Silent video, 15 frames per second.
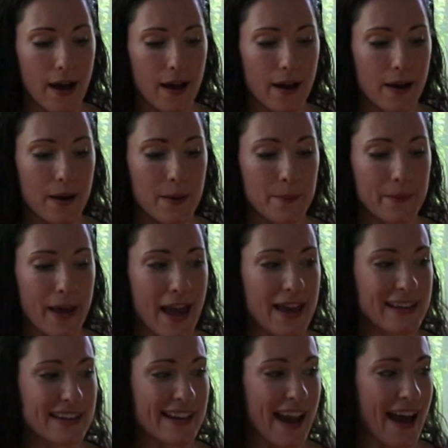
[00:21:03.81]

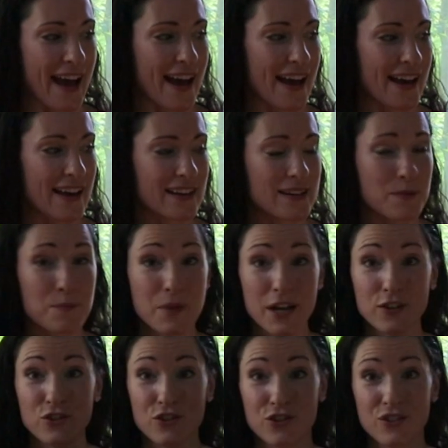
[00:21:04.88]
And he had
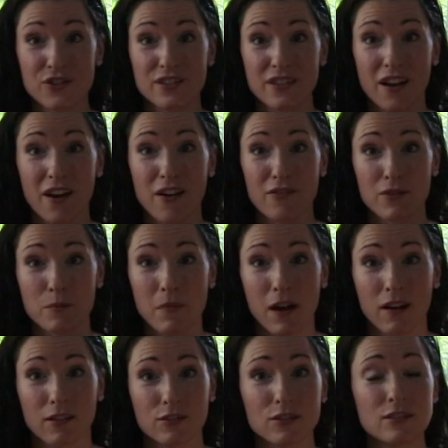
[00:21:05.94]
pictures of a
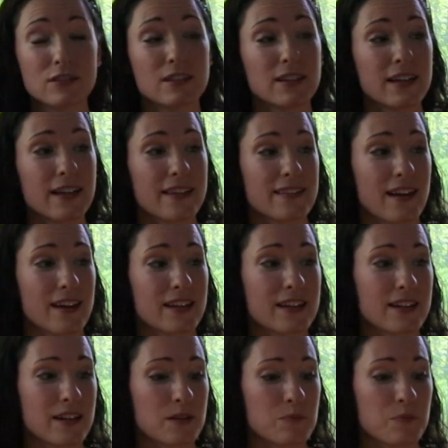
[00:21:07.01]
model that
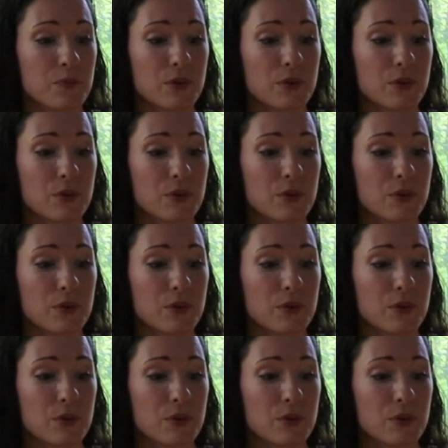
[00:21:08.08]
he had